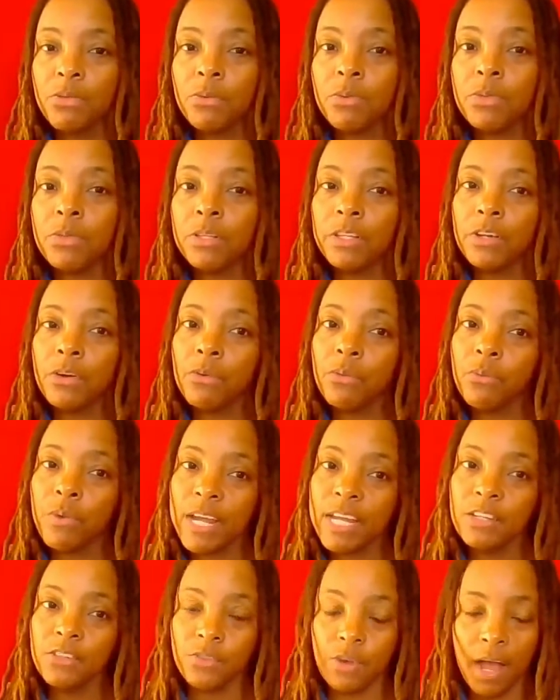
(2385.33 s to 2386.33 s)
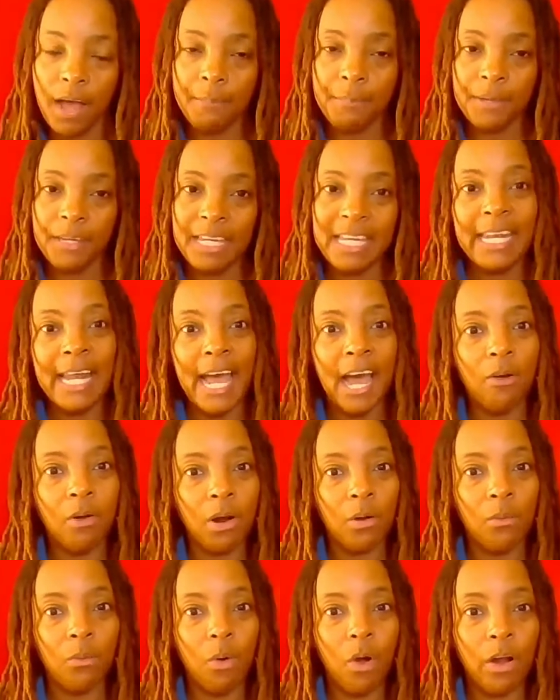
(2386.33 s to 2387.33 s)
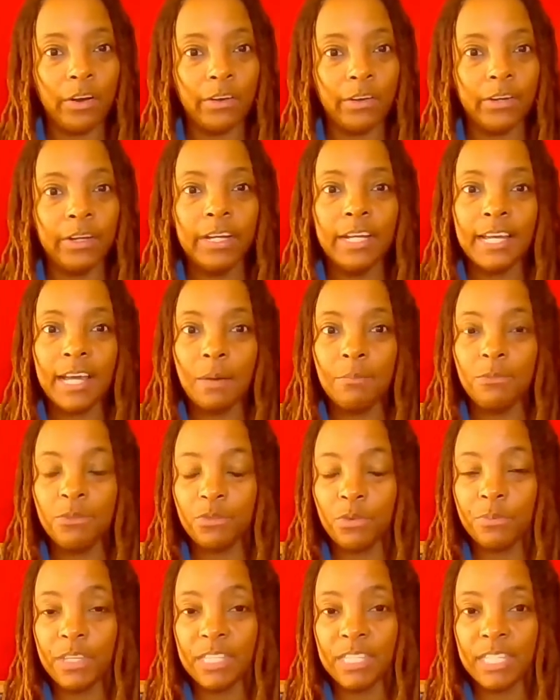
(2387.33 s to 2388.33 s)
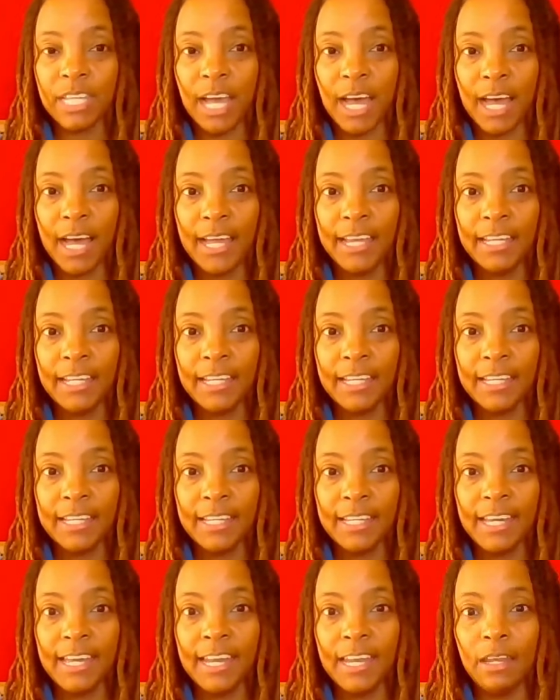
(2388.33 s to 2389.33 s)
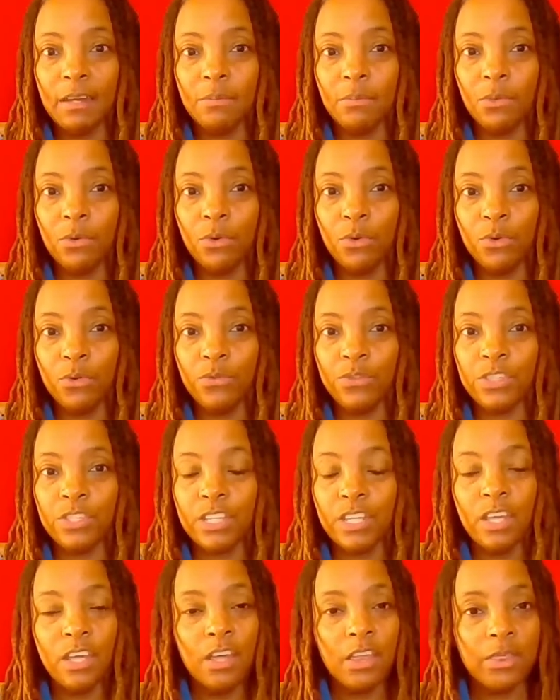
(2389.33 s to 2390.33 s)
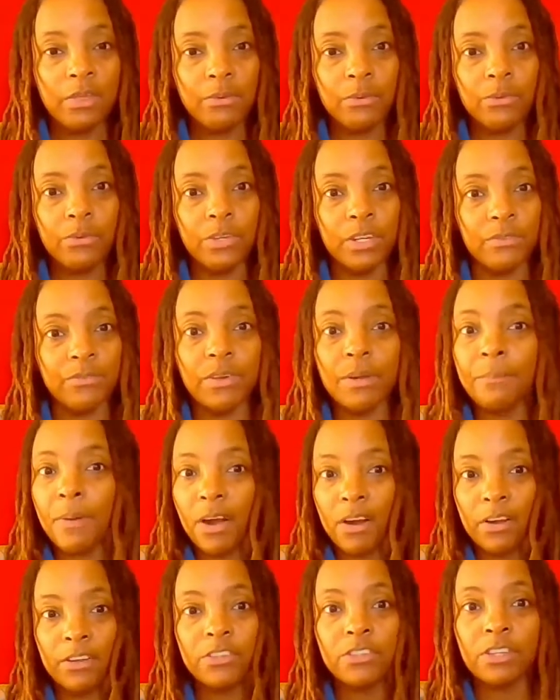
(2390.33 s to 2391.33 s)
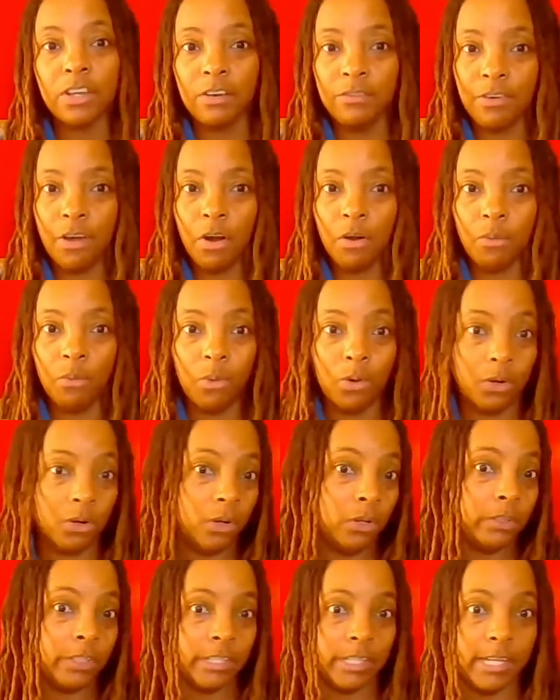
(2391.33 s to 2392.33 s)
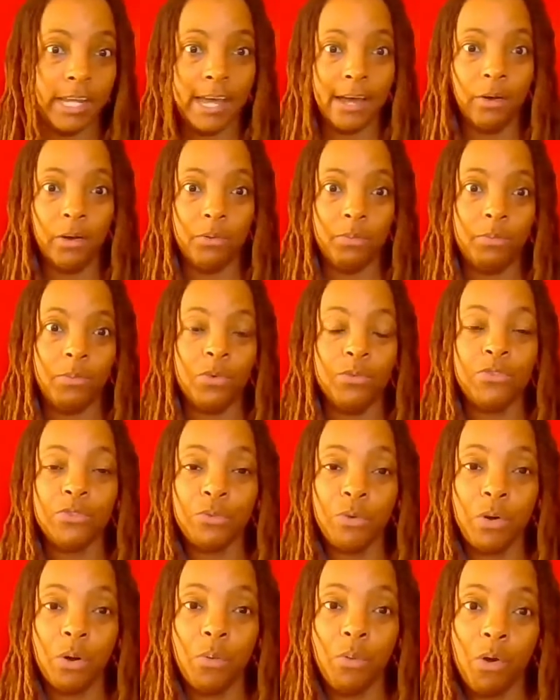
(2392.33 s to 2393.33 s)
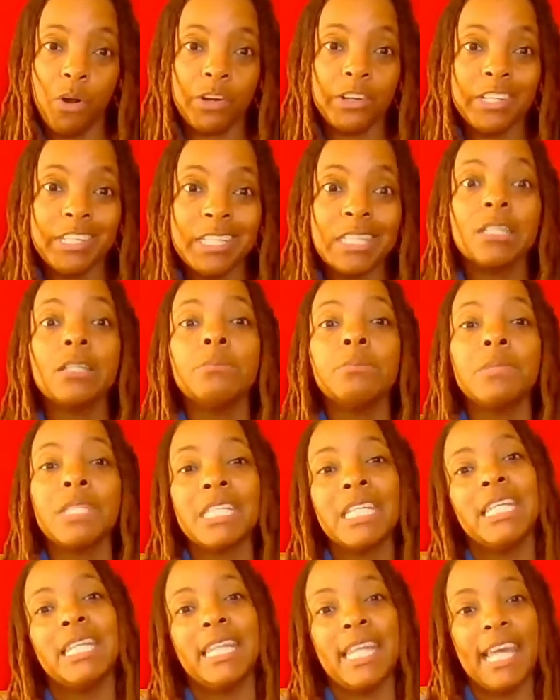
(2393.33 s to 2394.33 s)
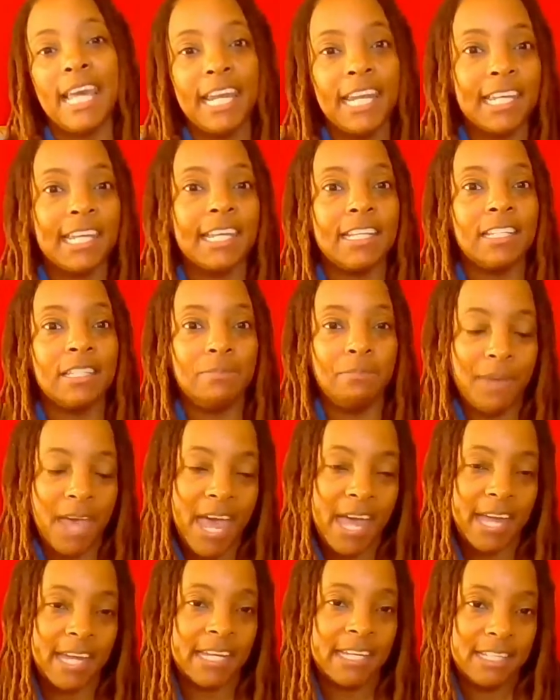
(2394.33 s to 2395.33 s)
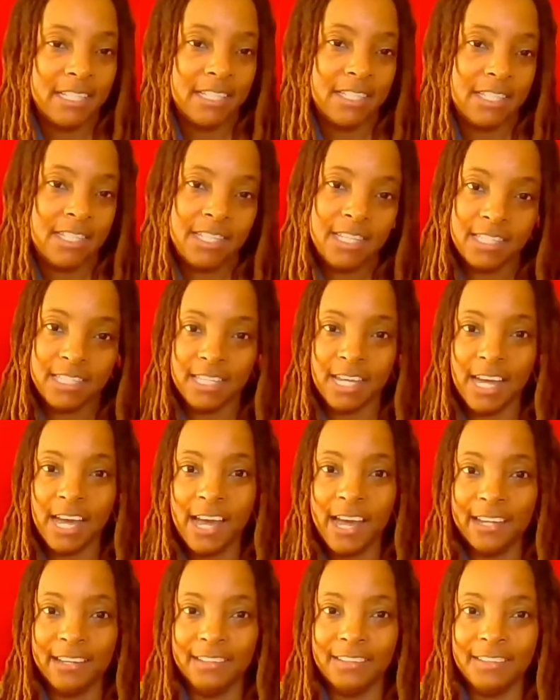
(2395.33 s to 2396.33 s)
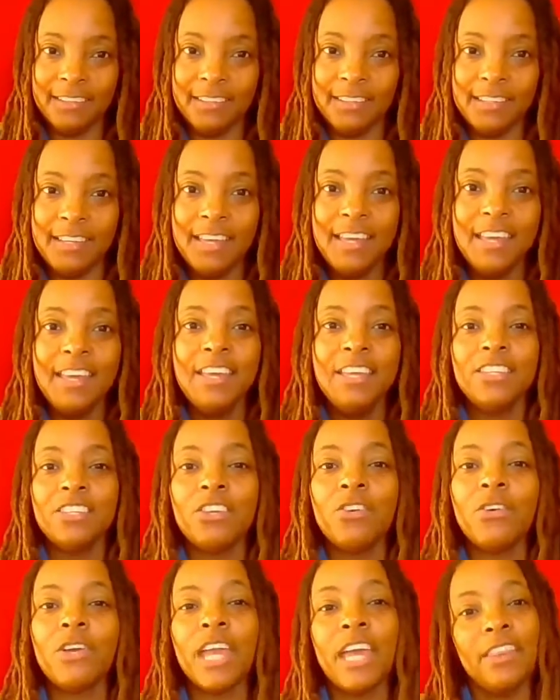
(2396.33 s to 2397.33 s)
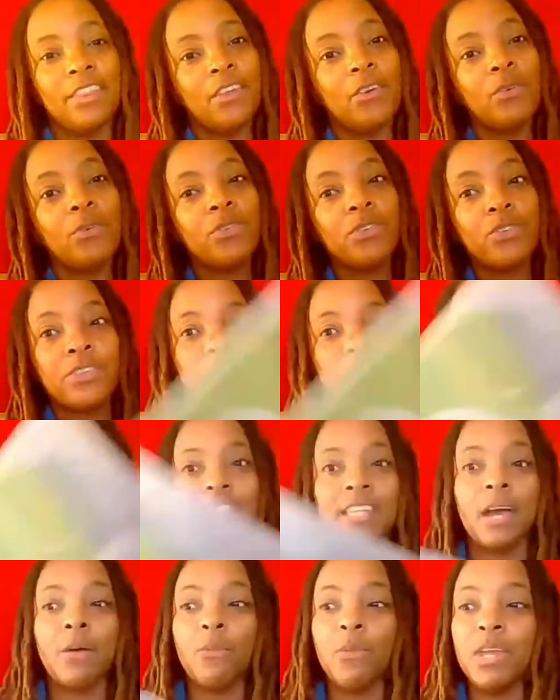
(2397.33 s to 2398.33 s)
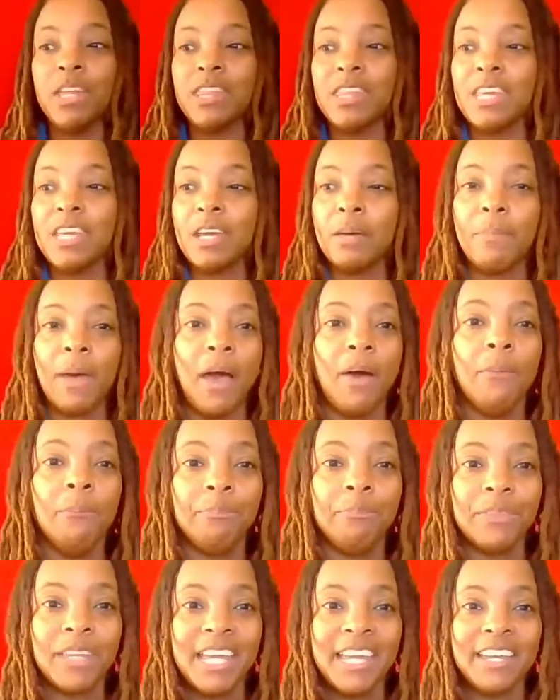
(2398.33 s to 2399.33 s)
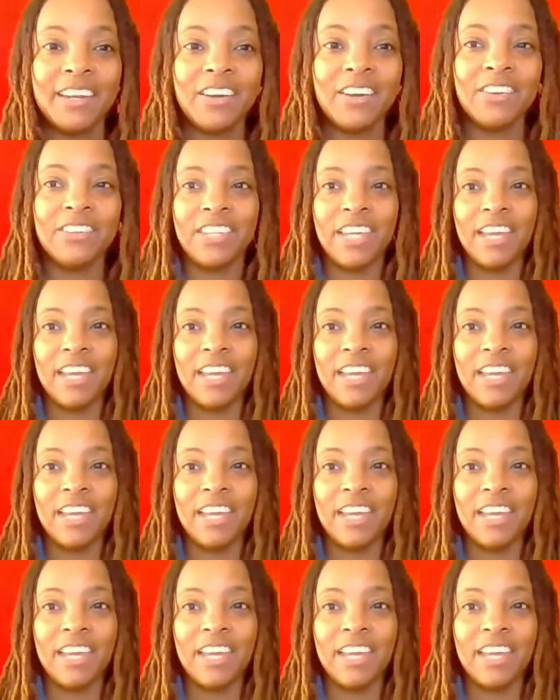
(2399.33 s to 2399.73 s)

through the little raindrop and how our water comes from the sky and it moves through different parts of our world and how it moves through our water systems, and then it gets back into the sky. So again, those are things that we think about in our